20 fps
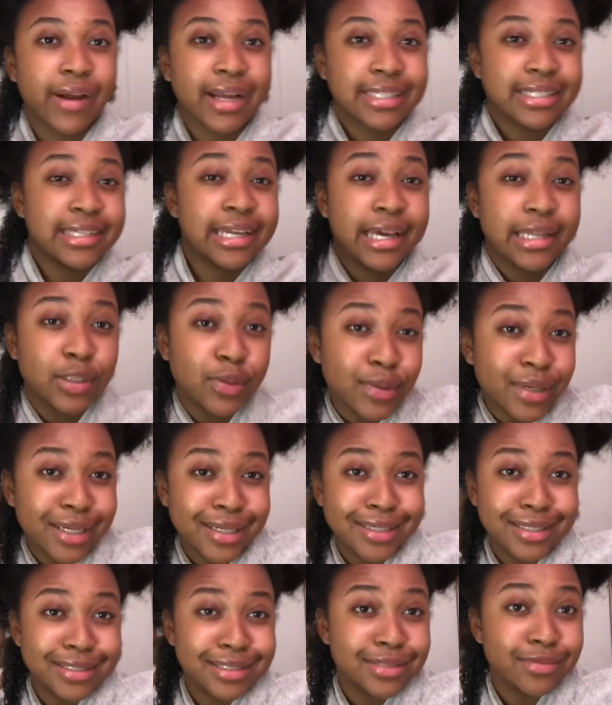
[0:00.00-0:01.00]
to dilute it?
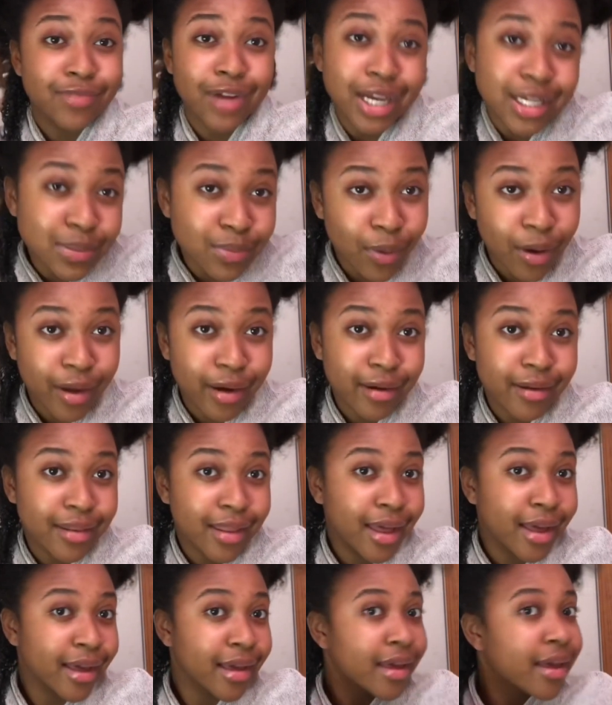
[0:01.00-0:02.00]
It's rice water.
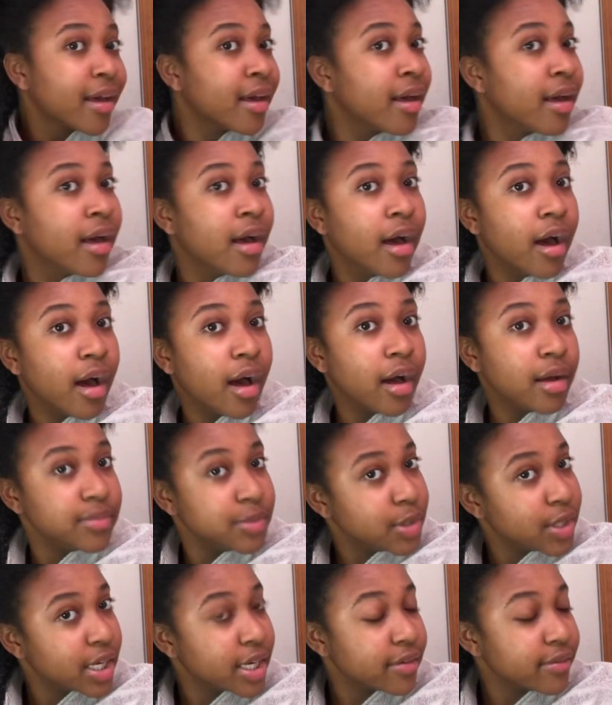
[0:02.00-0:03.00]
Like you
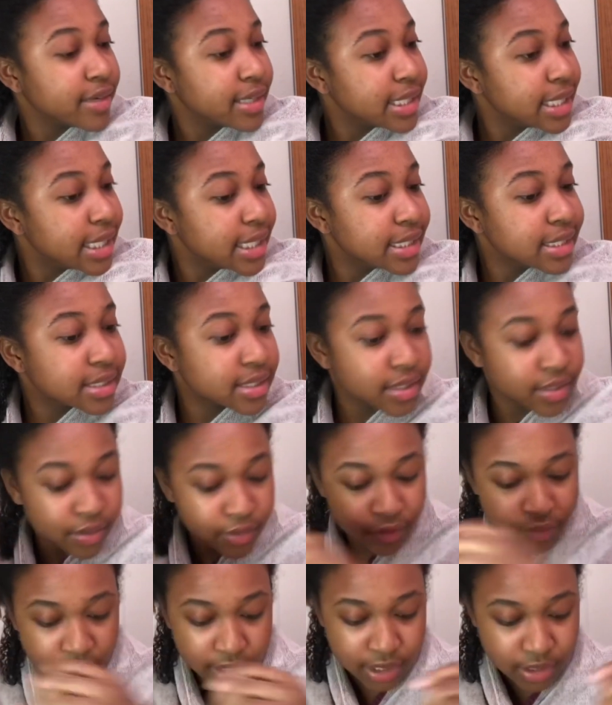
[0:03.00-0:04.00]
gotta realize
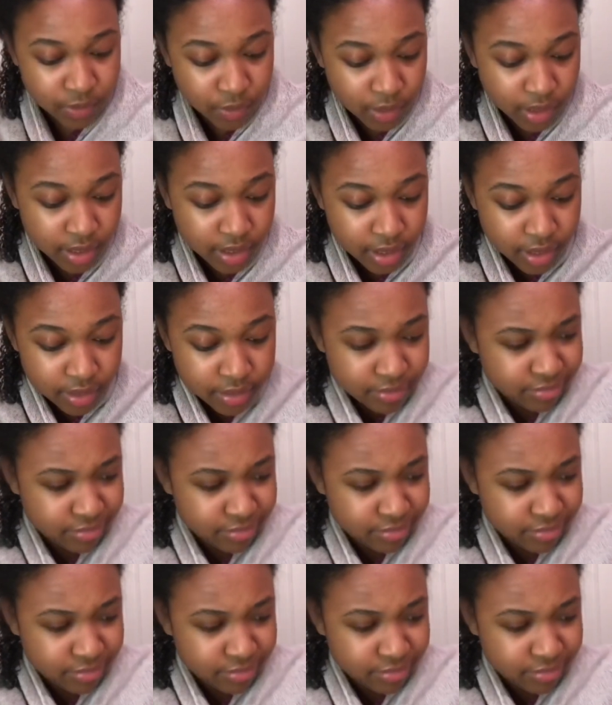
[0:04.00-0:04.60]
rice water,